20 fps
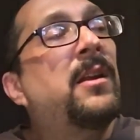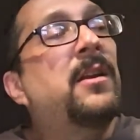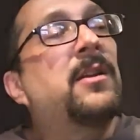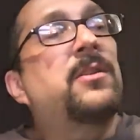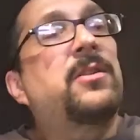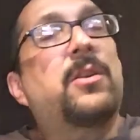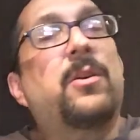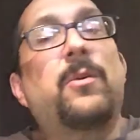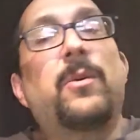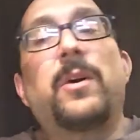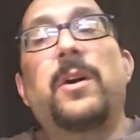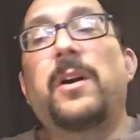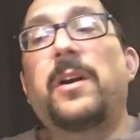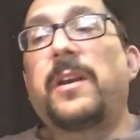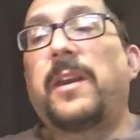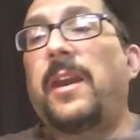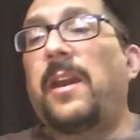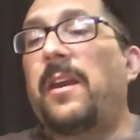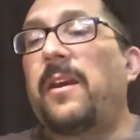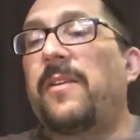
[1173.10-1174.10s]
So
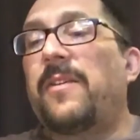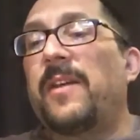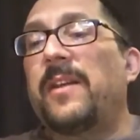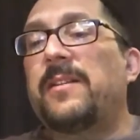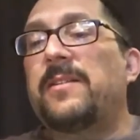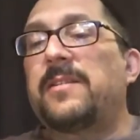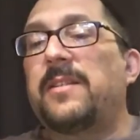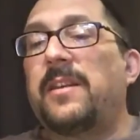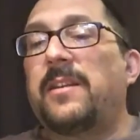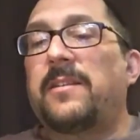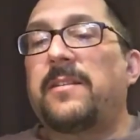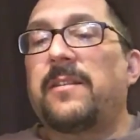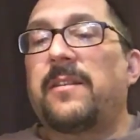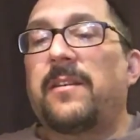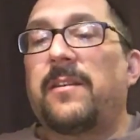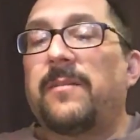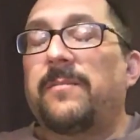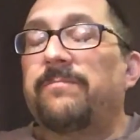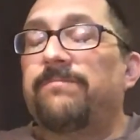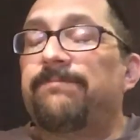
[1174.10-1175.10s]
yeah, that's it.
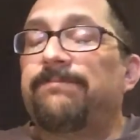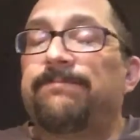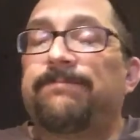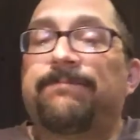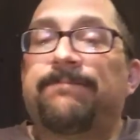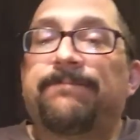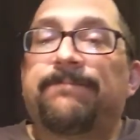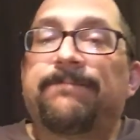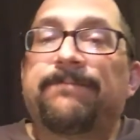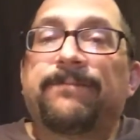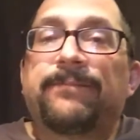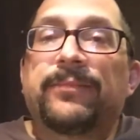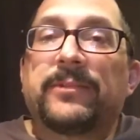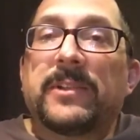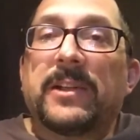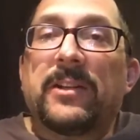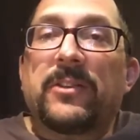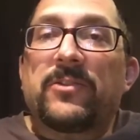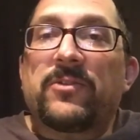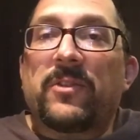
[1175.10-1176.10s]
Gonna
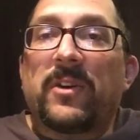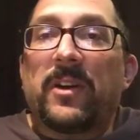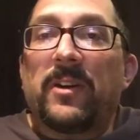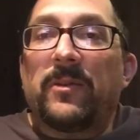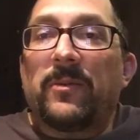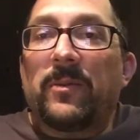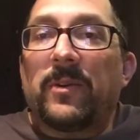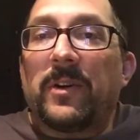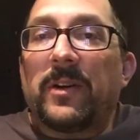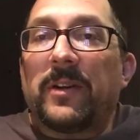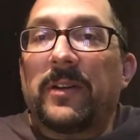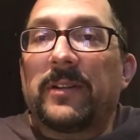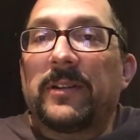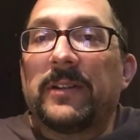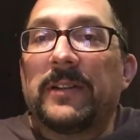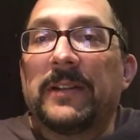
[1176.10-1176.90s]
try to